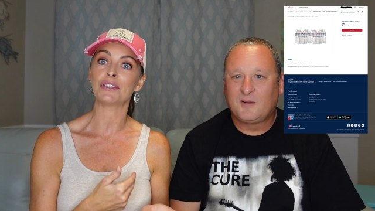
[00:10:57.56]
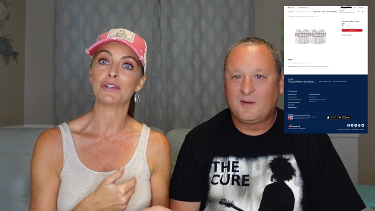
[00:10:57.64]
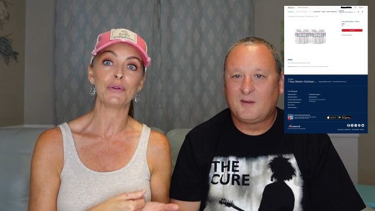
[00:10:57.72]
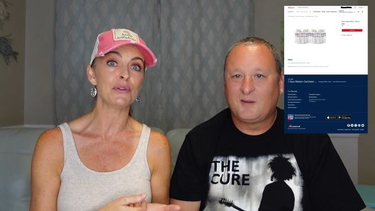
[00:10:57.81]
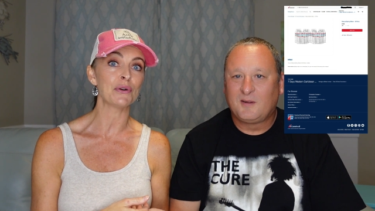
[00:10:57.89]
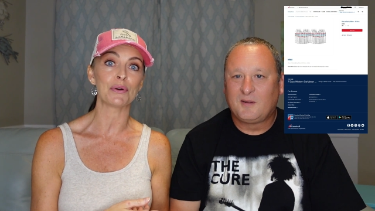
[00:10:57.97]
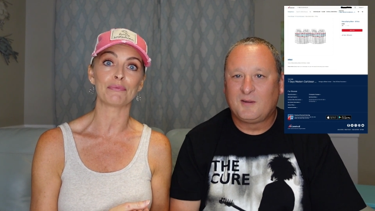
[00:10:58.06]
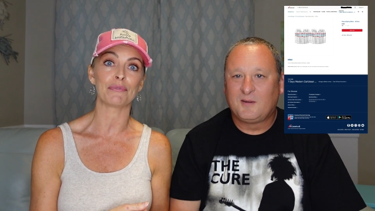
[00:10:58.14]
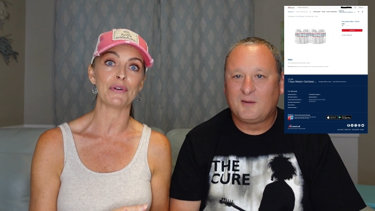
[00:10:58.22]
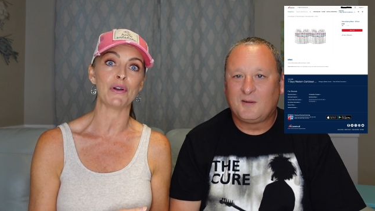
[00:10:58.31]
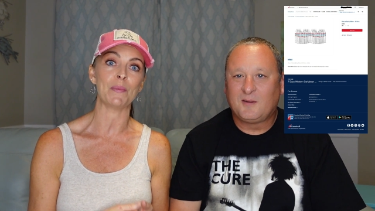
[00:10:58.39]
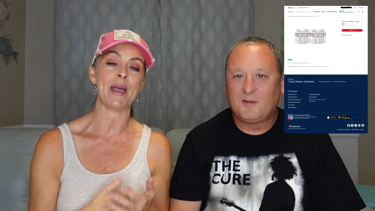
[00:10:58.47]
Speaker 1: to your
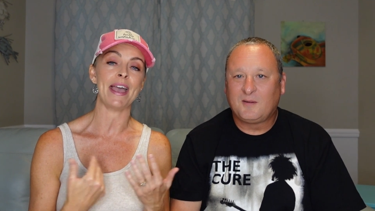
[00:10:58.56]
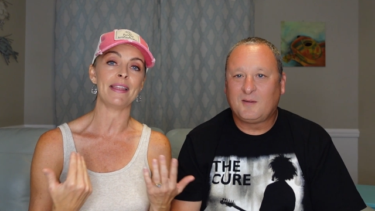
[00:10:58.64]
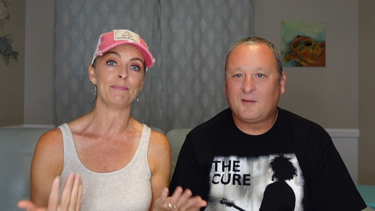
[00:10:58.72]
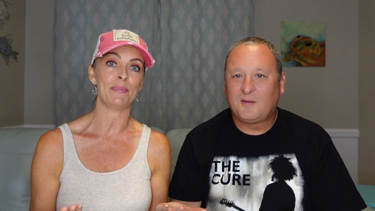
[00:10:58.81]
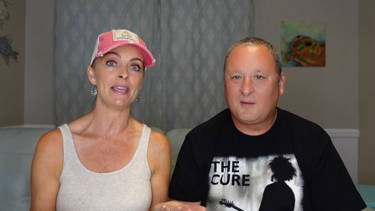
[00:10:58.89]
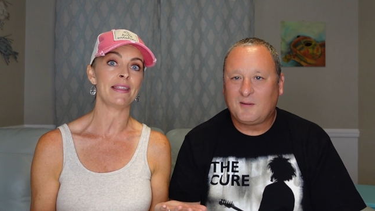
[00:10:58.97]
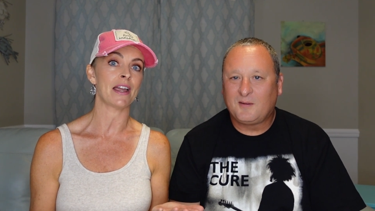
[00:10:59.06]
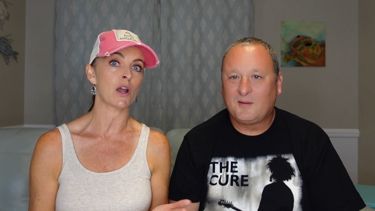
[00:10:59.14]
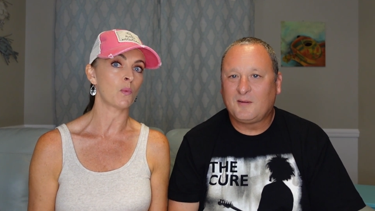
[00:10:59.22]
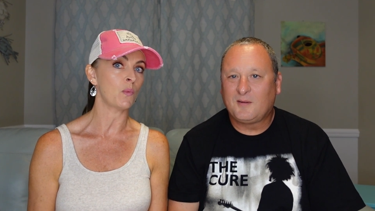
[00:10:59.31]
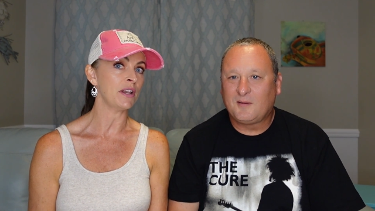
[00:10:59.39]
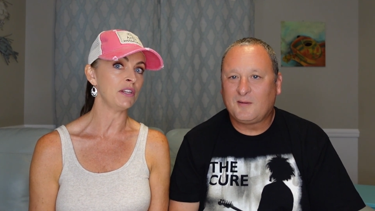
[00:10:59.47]
room and be
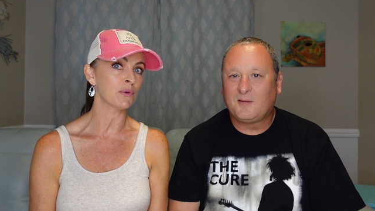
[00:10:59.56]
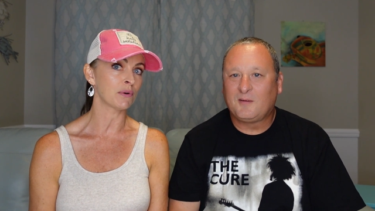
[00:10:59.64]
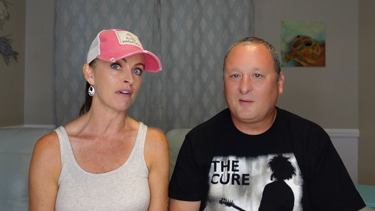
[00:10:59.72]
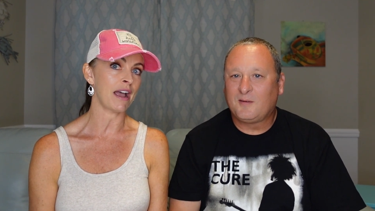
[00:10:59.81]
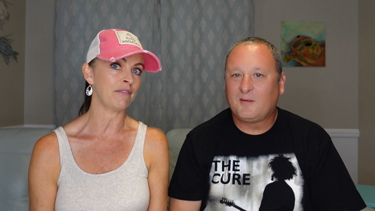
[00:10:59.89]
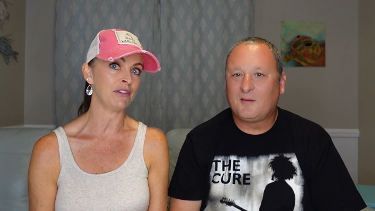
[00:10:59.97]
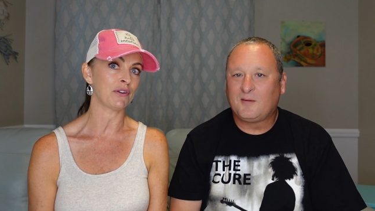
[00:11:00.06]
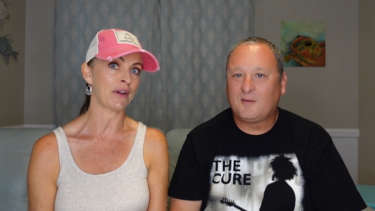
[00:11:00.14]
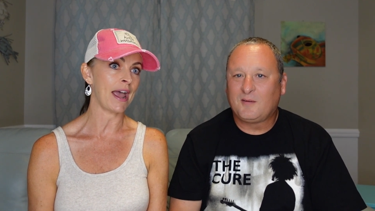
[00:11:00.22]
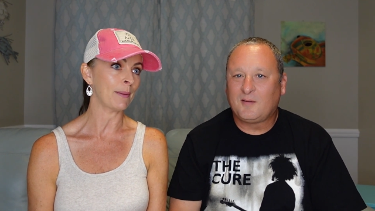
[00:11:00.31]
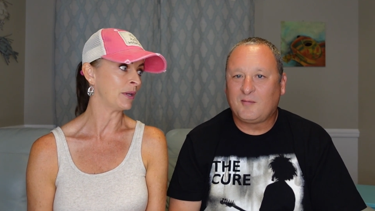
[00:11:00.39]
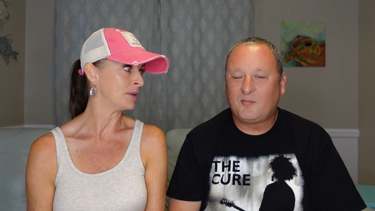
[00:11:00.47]
there when you arrive in your
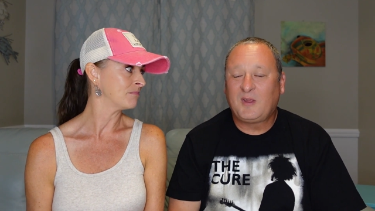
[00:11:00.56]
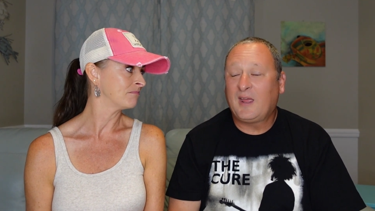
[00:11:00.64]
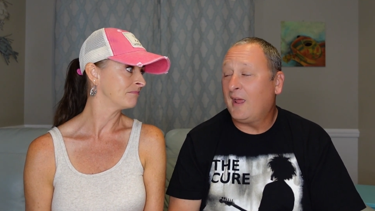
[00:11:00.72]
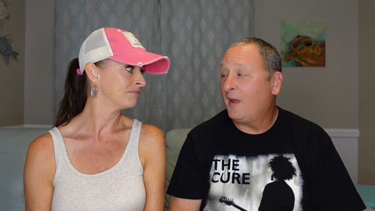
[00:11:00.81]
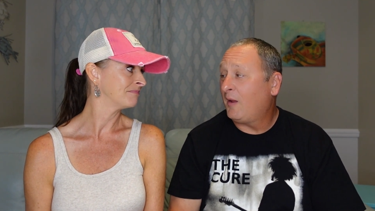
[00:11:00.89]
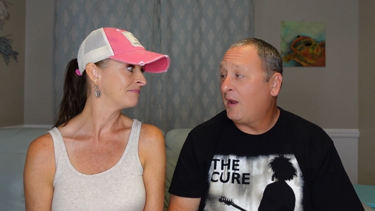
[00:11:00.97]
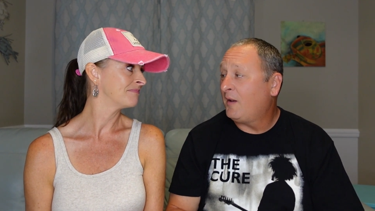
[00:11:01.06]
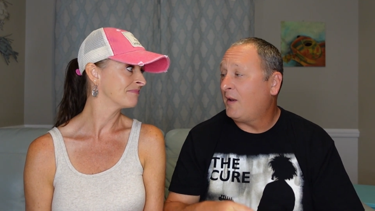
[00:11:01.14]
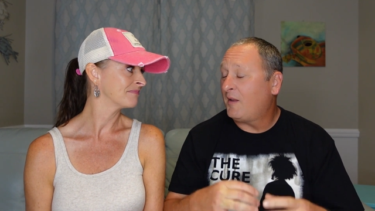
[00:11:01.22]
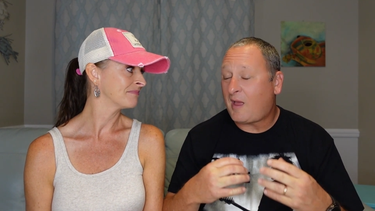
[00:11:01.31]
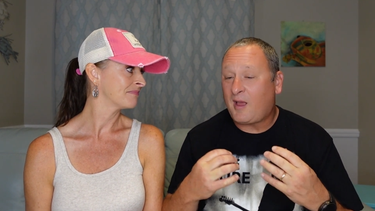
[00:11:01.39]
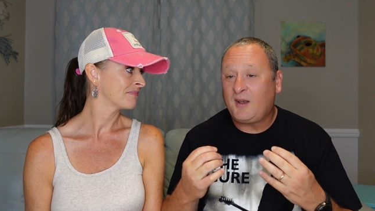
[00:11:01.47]
cabin. Yeah,
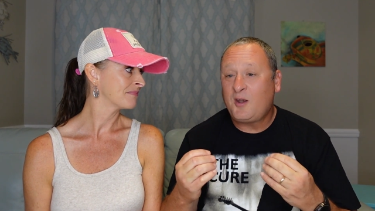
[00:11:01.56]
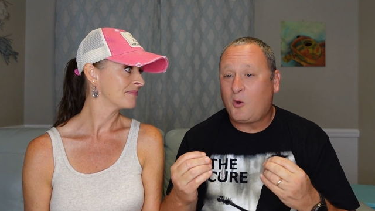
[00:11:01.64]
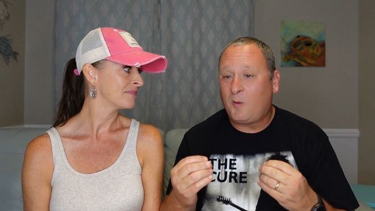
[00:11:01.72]
and I know